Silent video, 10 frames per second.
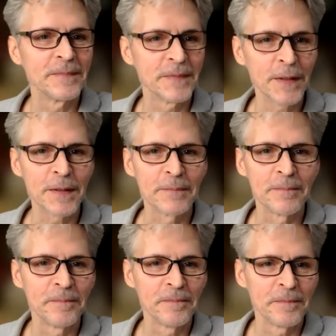It's
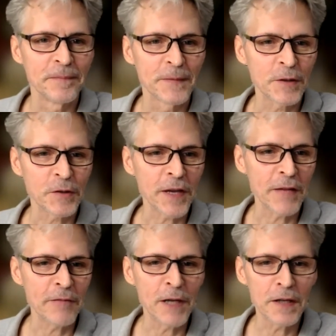just
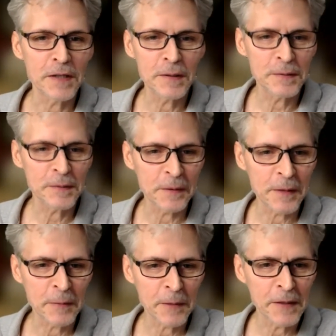Kevin on here? Is there
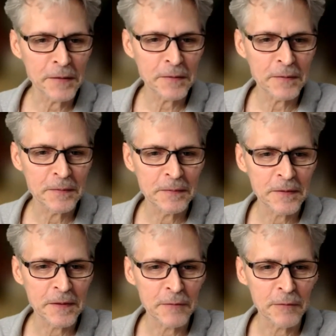anyone else? It
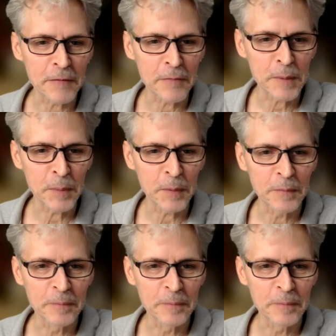says 5 people.